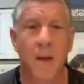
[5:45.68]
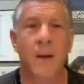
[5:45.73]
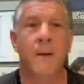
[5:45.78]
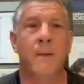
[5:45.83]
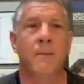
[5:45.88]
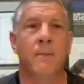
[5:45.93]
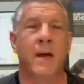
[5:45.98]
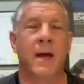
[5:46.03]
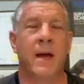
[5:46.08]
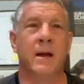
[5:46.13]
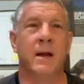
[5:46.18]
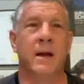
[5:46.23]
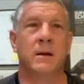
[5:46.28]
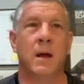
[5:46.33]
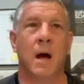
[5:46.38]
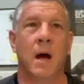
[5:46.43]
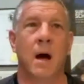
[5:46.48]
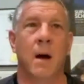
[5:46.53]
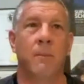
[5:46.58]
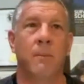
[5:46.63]
And
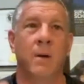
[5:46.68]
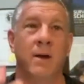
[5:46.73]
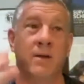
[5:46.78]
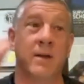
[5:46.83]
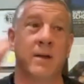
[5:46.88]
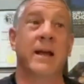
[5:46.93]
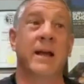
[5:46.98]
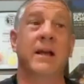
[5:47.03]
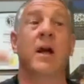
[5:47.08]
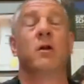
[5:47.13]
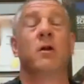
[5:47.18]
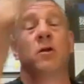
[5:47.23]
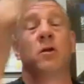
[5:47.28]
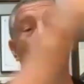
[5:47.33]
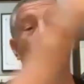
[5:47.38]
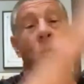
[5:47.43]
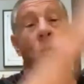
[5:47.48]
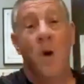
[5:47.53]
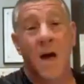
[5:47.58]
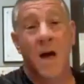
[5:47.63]
then they go to the
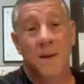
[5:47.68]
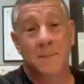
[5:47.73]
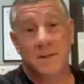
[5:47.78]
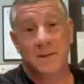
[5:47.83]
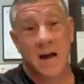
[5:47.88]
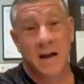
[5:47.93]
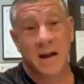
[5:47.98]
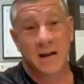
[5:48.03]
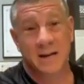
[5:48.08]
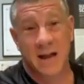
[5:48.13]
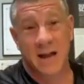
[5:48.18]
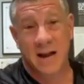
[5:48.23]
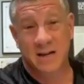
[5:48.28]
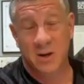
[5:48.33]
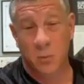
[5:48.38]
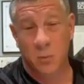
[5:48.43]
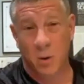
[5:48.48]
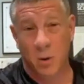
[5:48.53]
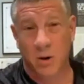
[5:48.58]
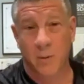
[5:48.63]
website to actually
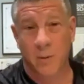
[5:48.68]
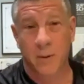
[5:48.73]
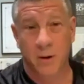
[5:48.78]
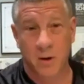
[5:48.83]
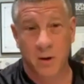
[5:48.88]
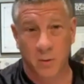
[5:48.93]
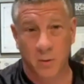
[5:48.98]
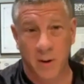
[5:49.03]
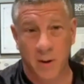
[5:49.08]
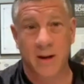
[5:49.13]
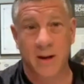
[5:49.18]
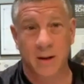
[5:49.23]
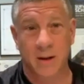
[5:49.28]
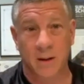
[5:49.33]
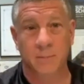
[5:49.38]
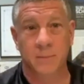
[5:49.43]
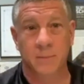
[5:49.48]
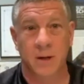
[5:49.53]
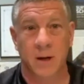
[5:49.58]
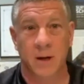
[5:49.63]
work on their curriculum,
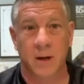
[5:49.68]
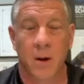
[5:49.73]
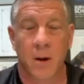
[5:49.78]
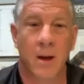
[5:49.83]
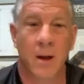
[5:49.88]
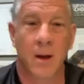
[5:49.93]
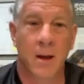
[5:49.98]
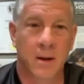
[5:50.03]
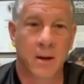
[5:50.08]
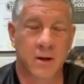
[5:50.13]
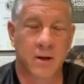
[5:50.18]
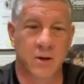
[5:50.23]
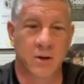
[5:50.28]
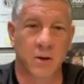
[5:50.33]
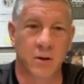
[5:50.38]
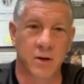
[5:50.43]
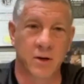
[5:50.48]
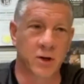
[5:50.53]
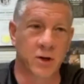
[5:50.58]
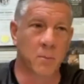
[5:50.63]
because on the
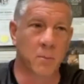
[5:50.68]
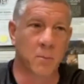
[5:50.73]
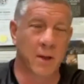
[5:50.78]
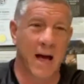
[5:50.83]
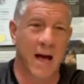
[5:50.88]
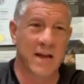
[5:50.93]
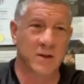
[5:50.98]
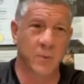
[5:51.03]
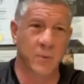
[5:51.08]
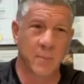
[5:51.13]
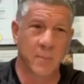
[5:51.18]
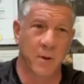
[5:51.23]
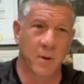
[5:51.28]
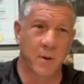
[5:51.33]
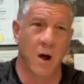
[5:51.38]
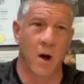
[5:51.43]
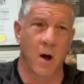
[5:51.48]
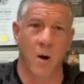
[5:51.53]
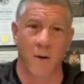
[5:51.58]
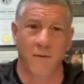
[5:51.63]
Zoom class, we put
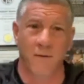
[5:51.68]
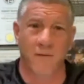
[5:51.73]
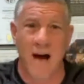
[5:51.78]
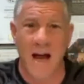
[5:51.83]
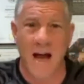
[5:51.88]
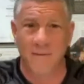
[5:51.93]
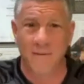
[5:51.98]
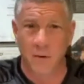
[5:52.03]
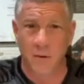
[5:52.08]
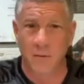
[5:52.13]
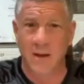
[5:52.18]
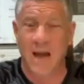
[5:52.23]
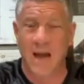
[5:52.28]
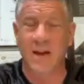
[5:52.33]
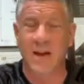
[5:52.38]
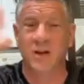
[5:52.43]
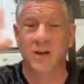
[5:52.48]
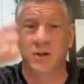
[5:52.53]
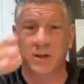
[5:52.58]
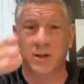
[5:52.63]
all 5
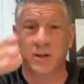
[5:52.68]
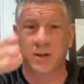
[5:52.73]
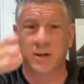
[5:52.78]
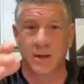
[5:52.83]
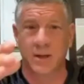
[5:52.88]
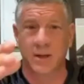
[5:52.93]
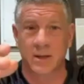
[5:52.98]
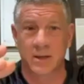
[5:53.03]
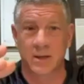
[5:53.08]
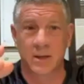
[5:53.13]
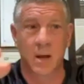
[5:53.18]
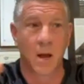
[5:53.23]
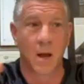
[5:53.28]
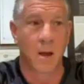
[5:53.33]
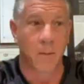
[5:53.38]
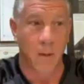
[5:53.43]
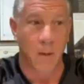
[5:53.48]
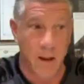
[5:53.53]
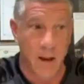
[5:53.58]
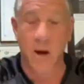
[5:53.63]
locations in
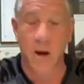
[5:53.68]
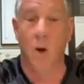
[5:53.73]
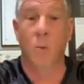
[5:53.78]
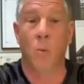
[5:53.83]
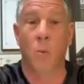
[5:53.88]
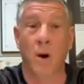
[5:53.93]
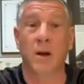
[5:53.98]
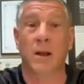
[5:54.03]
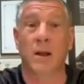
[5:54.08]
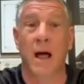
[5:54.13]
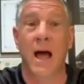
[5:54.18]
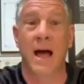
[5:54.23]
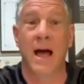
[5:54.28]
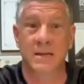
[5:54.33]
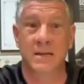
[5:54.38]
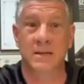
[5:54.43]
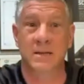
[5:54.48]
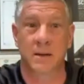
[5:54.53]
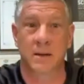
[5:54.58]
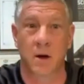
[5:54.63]
one class, you know
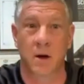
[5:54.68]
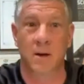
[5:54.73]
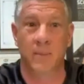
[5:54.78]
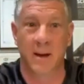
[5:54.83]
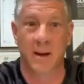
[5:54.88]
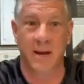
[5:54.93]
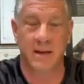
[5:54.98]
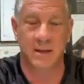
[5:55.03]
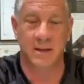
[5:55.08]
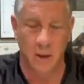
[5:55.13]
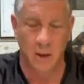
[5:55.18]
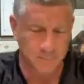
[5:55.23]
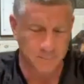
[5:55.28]
what I mean? So,